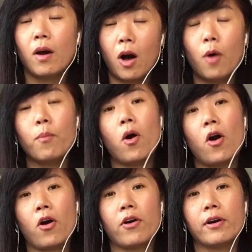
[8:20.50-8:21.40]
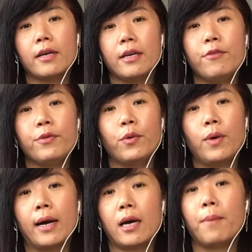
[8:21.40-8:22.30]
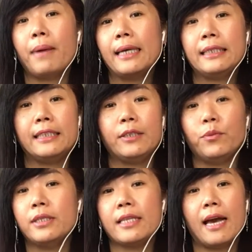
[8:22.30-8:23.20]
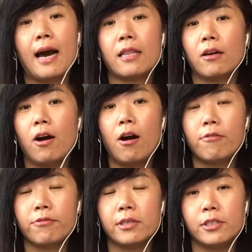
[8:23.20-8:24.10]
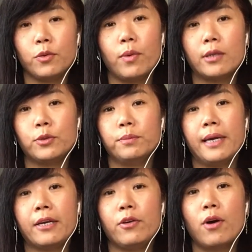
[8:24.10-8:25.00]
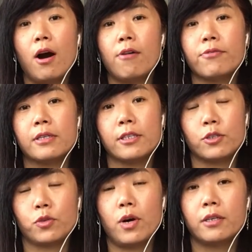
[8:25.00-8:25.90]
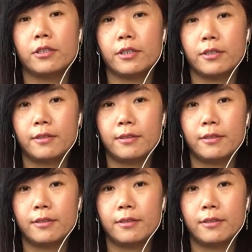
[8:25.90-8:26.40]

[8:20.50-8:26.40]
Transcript: or more. If you are competing with the other offers, you want to make your offers stronger.